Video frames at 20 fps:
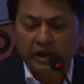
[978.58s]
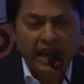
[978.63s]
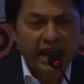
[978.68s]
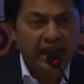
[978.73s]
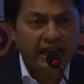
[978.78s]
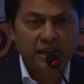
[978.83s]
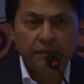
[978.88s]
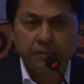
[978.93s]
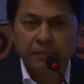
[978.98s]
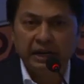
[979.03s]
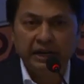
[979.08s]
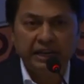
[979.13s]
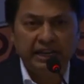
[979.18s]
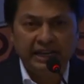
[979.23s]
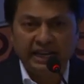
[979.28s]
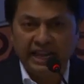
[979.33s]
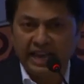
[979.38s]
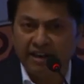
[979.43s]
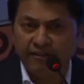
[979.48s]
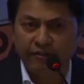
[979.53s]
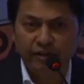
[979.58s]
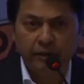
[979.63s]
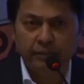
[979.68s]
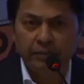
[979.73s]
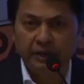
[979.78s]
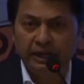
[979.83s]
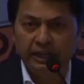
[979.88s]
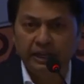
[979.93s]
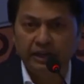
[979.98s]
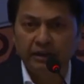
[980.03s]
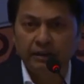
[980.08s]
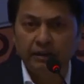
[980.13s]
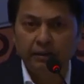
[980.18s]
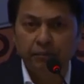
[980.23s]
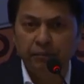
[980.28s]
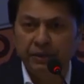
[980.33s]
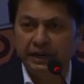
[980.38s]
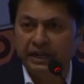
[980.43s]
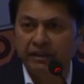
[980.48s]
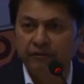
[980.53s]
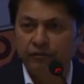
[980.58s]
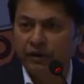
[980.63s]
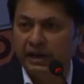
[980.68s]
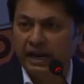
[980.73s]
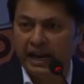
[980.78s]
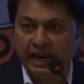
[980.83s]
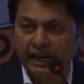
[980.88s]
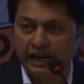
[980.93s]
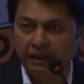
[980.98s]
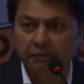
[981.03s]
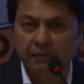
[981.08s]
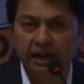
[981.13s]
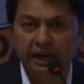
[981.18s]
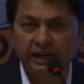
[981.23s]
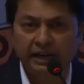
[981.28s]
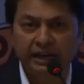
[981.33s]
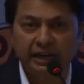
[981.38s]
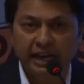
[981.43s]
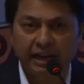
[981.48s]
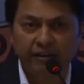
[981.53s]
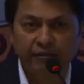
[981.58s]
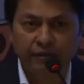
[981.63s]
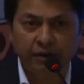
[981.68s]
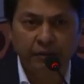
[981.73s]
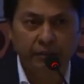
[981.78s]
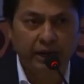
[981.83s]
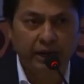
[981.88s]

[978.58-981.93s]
Anybody and everybody bidding for any mine and every